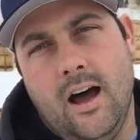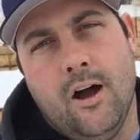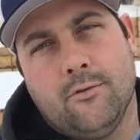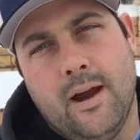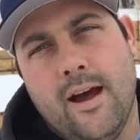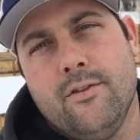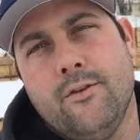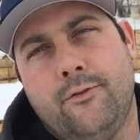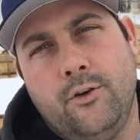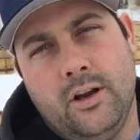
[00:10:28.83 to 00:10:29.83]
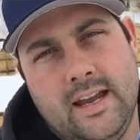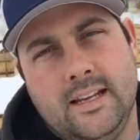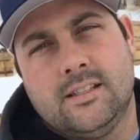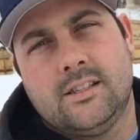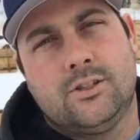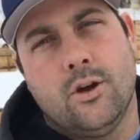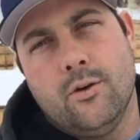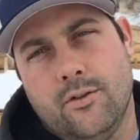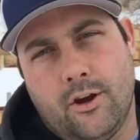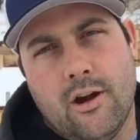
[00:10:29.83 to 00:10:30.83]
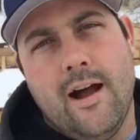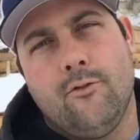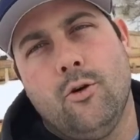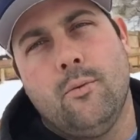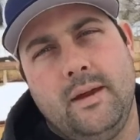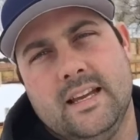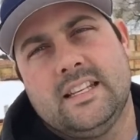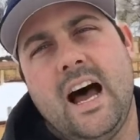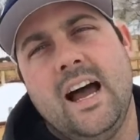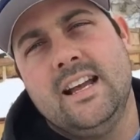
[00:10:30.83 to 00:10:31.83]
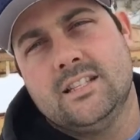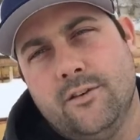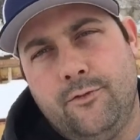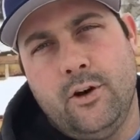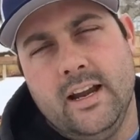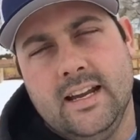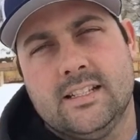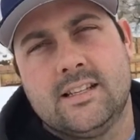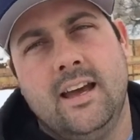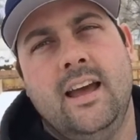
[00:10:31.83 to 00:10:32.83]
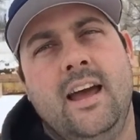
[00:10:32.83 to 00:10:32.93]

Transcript: around the footings, so the gravel will be as high as the footings.